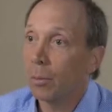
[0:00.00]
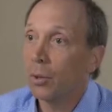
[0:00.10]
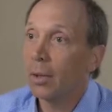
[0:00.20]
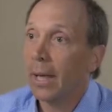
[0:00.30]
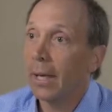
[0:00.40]

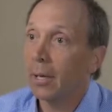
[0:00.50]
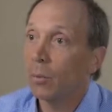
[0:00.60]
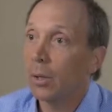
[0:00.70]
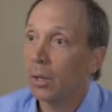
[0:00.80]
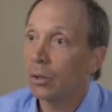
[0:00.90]
communicating
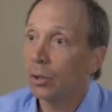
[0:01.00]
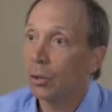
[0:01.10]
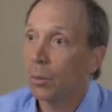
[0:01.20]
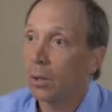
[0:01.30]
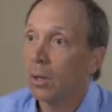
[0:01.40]
with the
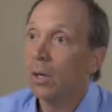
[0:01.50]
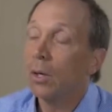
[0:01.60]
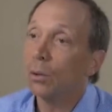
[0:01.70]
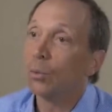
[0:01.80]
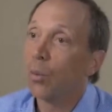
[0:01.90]
consumer
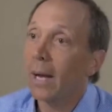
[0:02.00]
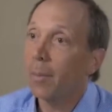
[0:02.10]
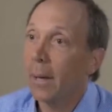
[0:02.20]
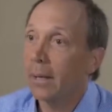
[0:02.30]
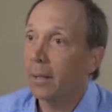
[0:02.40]
who's
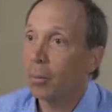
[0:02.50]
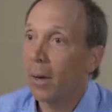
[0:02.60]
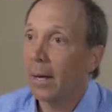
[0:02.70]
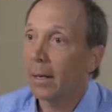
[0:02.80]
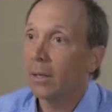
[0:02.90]
recommending the
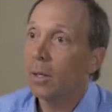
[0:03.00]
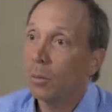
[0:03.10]
product,